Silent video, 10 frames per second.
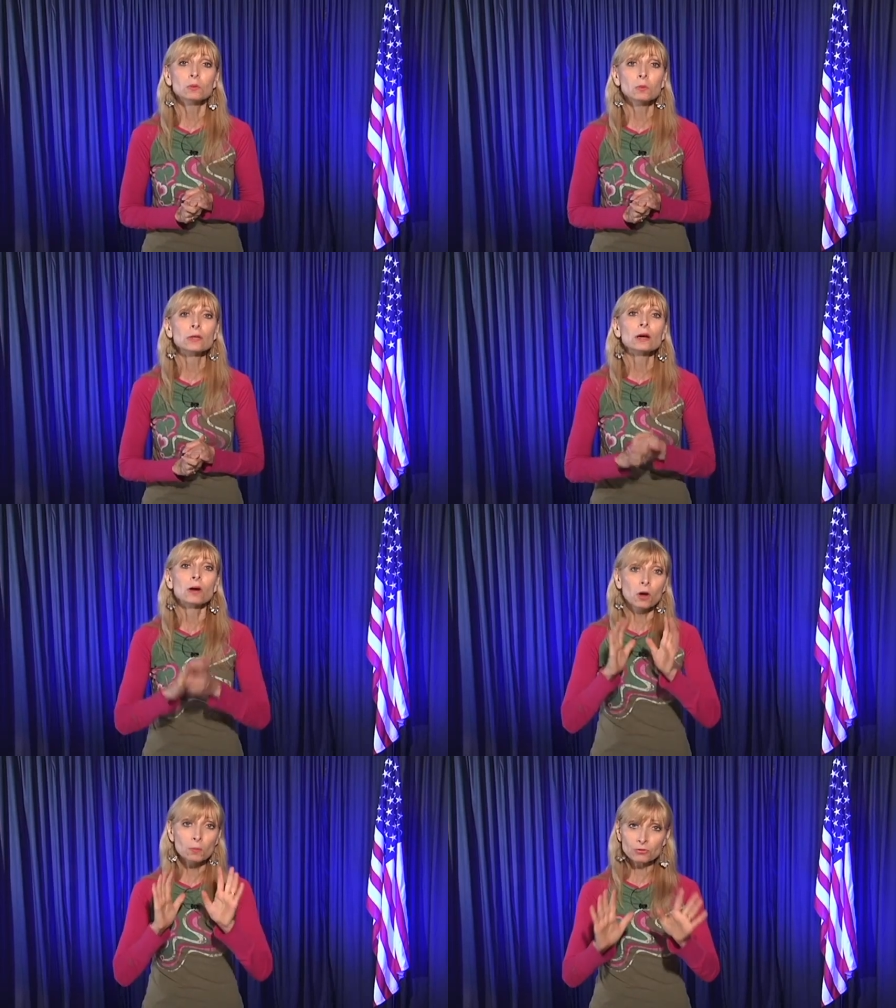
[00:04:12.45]
Lord,
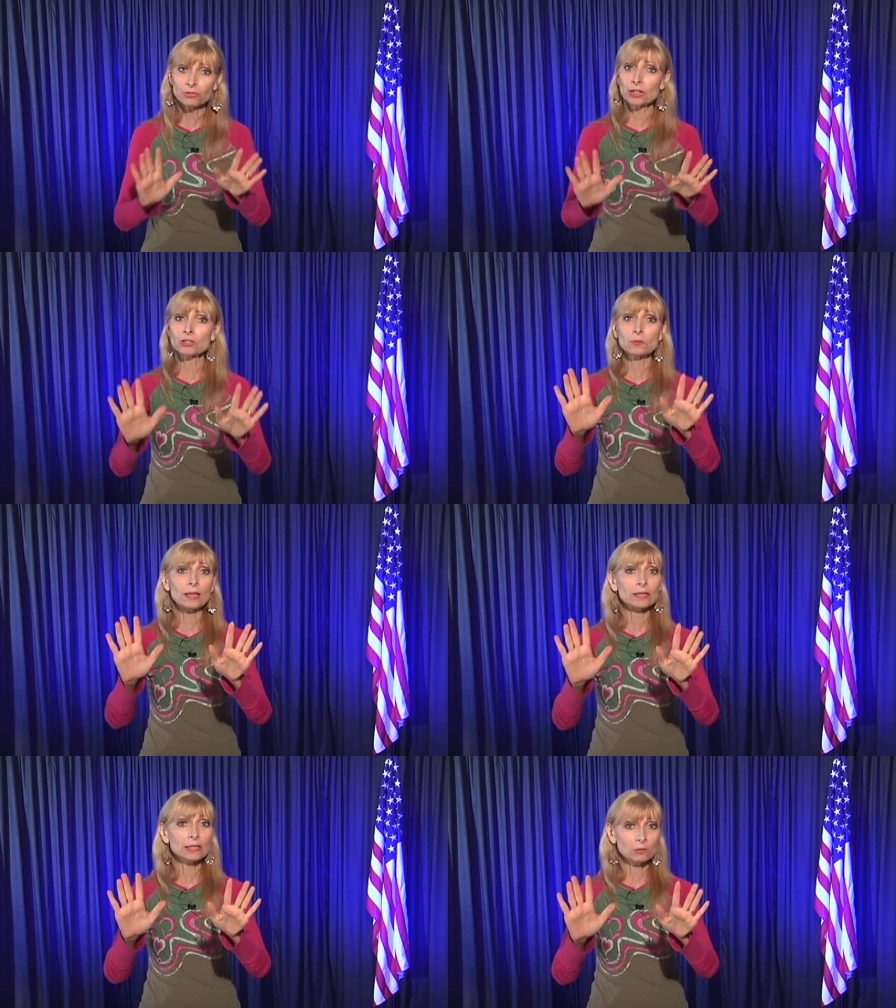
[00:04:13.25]

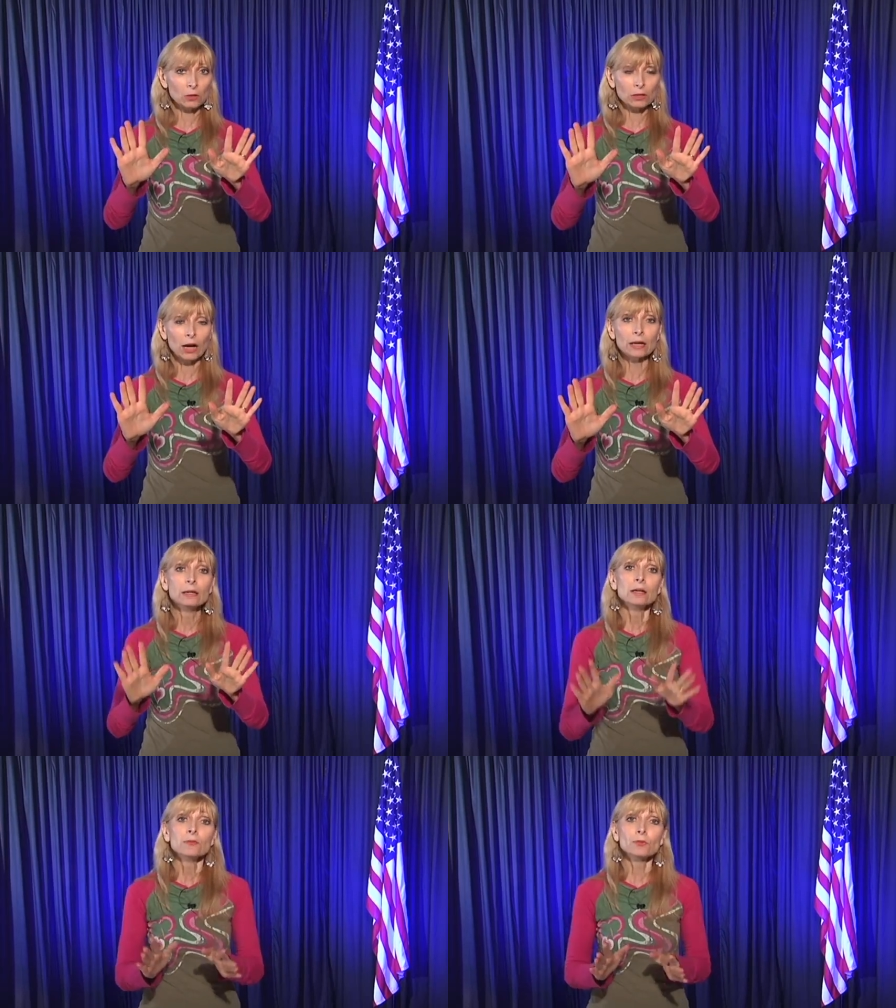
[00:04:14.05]
homosexuality, Lord
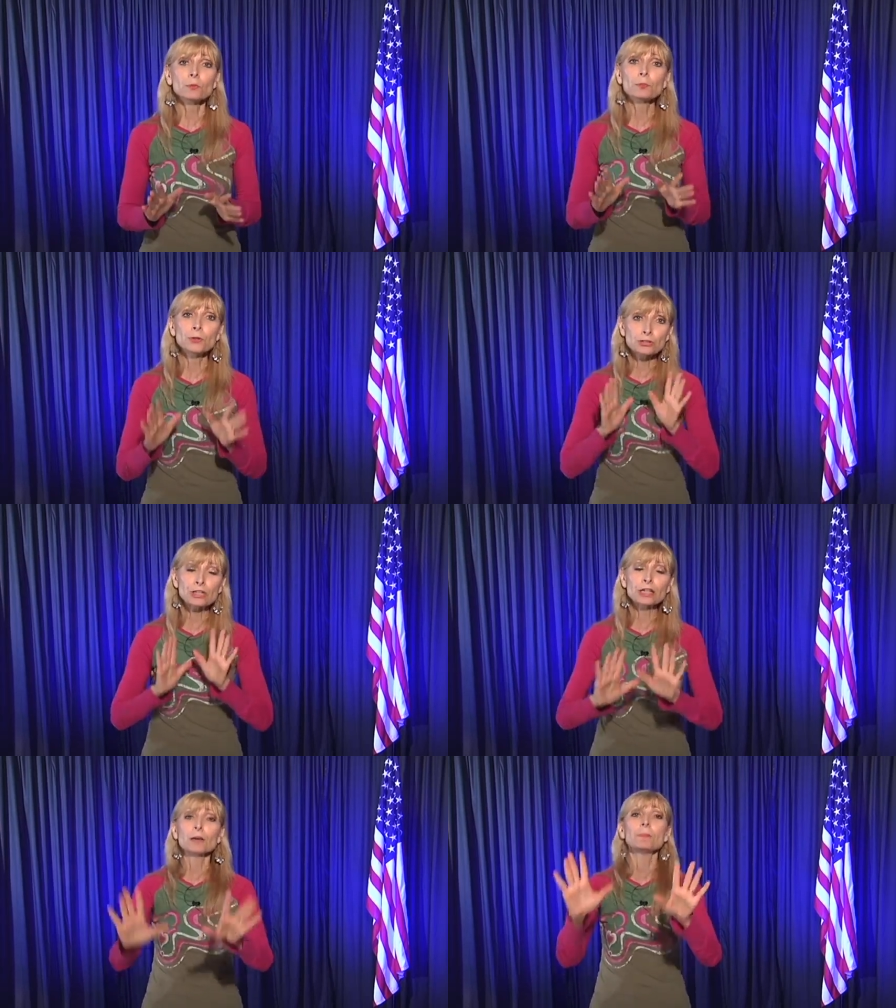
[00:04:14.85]
God for
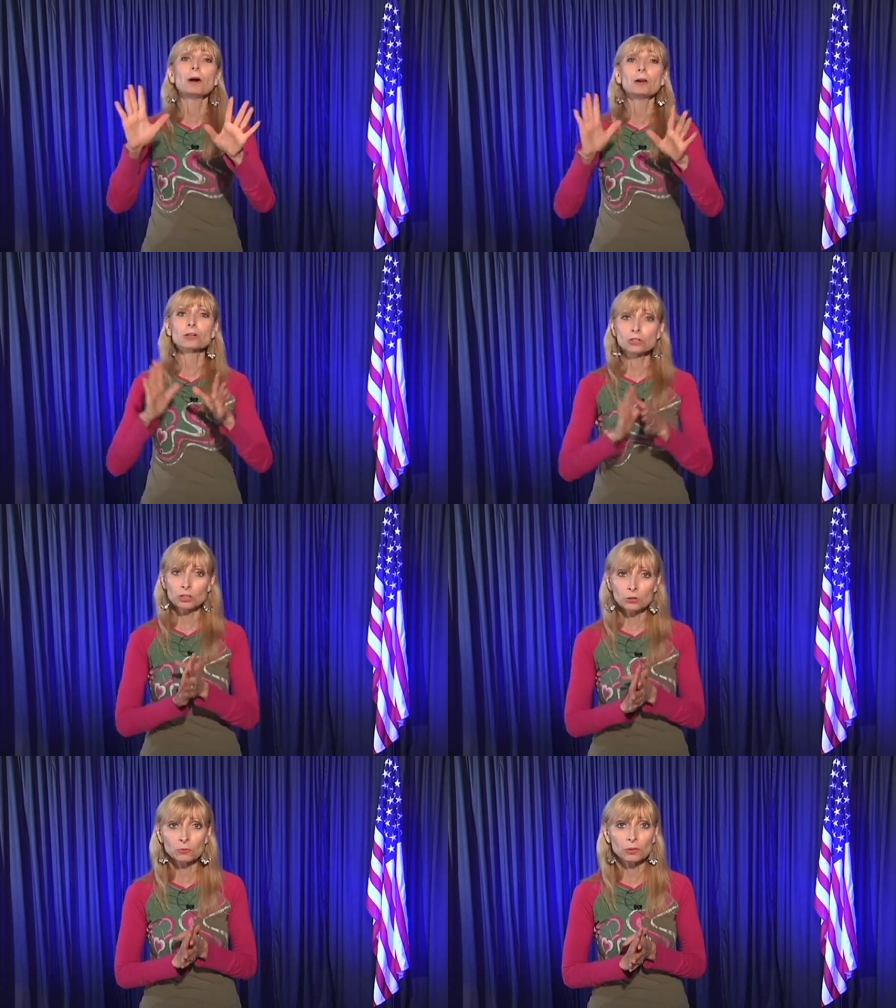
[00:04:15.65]
pushing it upon our
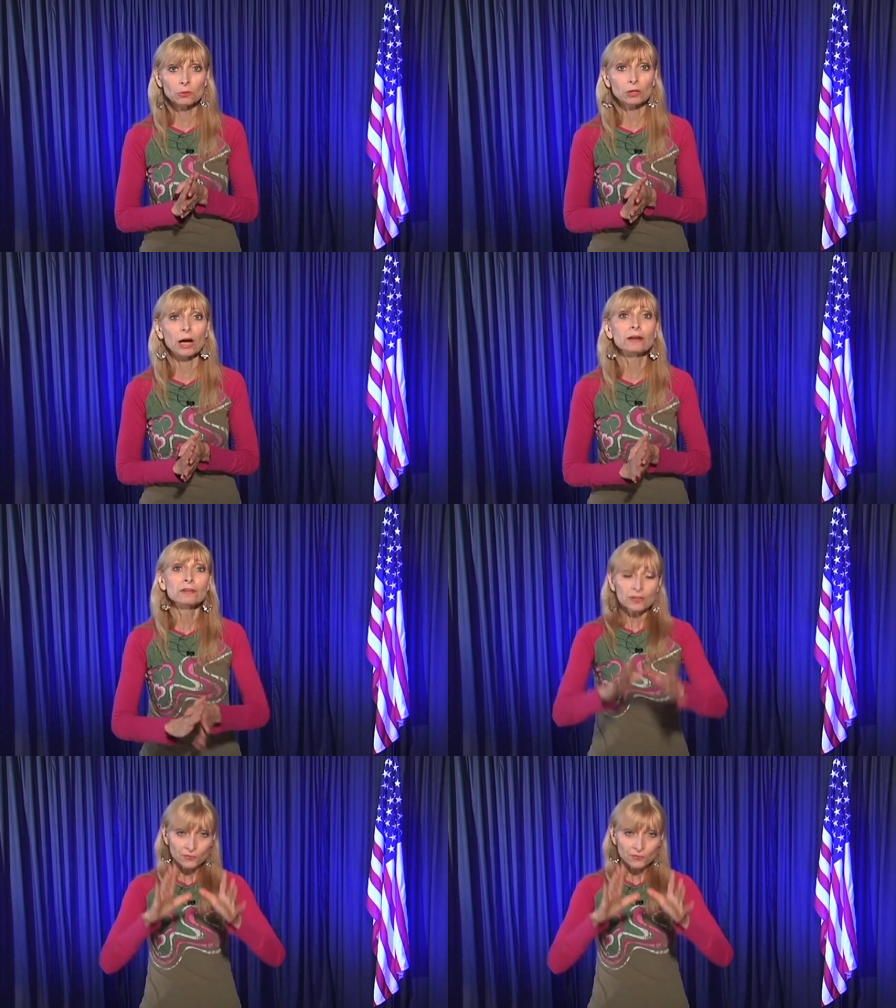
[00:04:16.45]
children, Lord God,